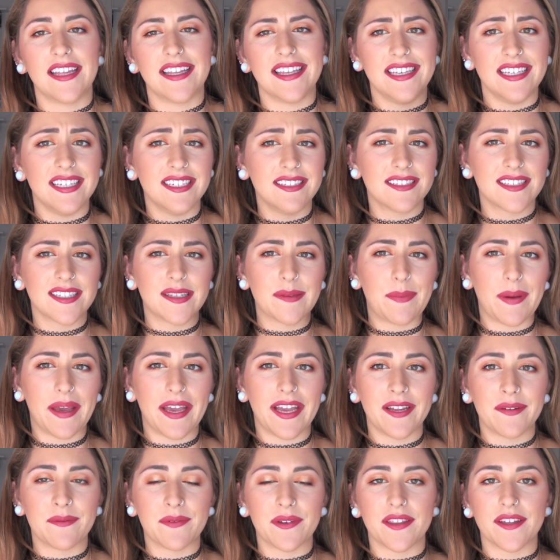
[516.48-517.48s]
ease the
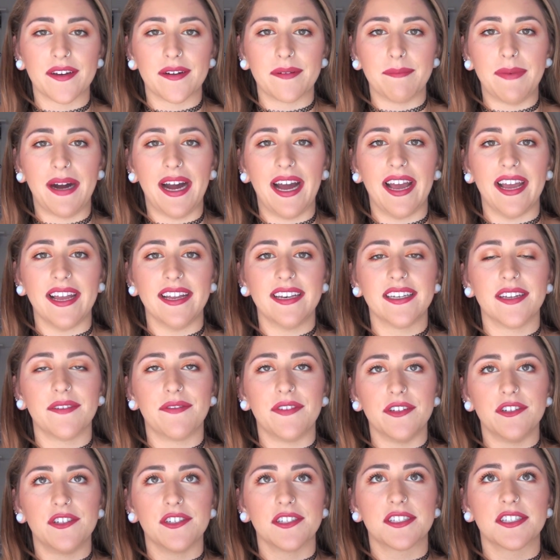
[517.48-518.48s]
pain with your mind
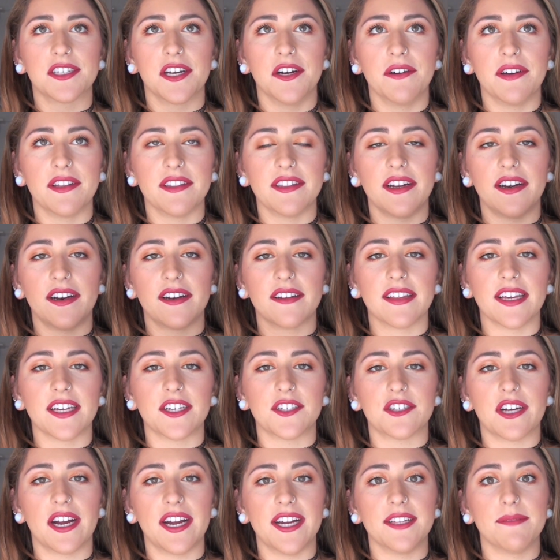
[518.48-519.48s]
if you just go in there and
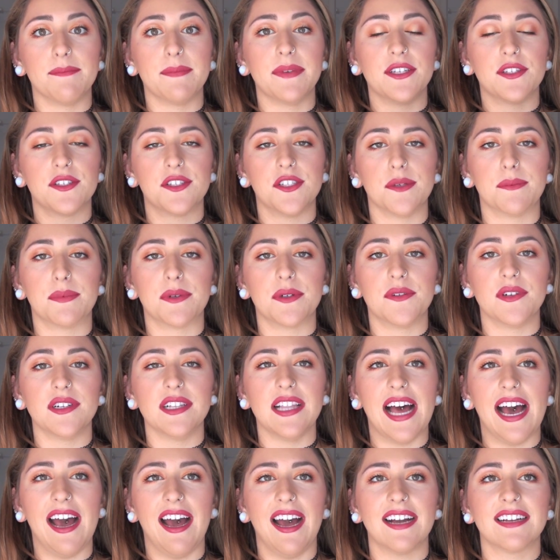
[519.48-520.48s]
like try and be super
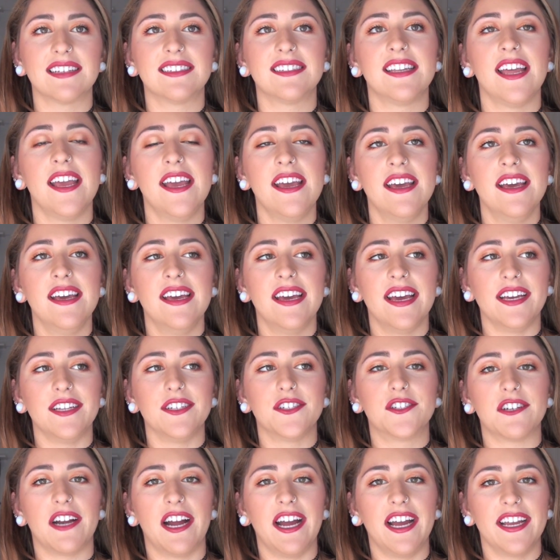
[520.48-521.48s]
relaxed and
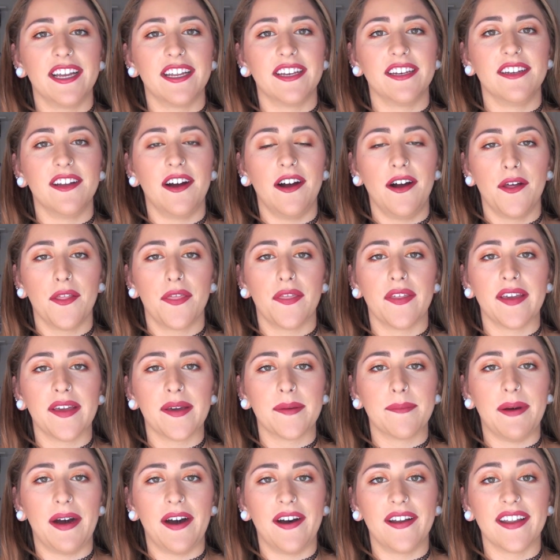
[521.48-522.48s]
try and not think
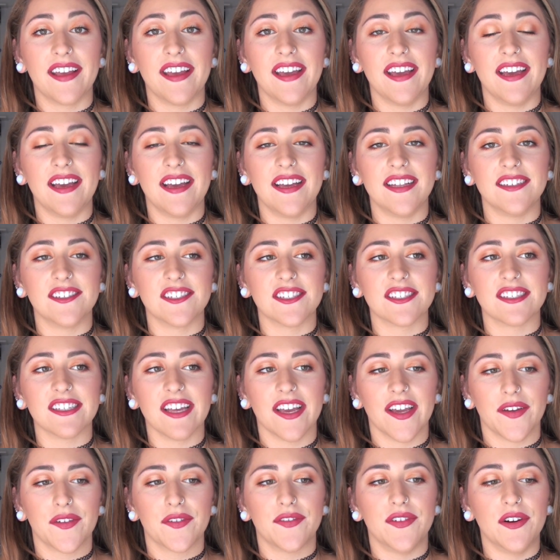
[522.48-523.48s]
about it and just
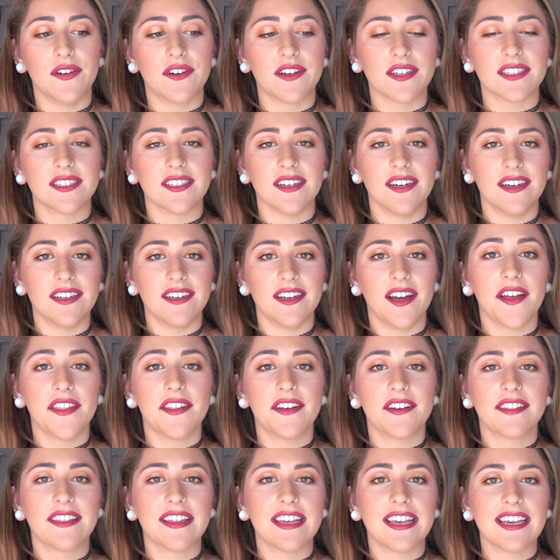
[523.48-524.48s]
like focus on
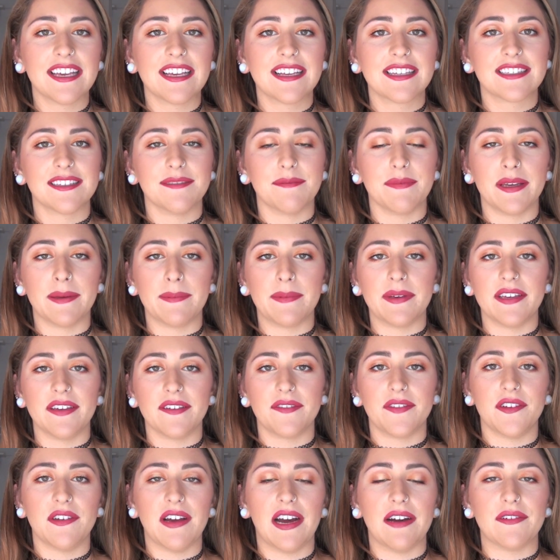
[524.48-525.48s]
other things. And maybe
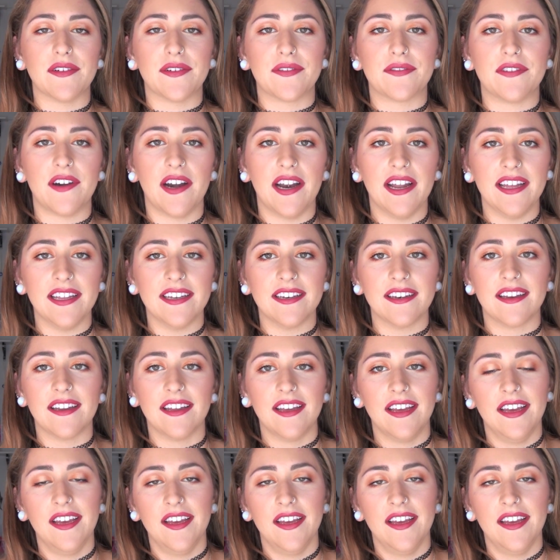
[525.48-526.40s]
if you have a friend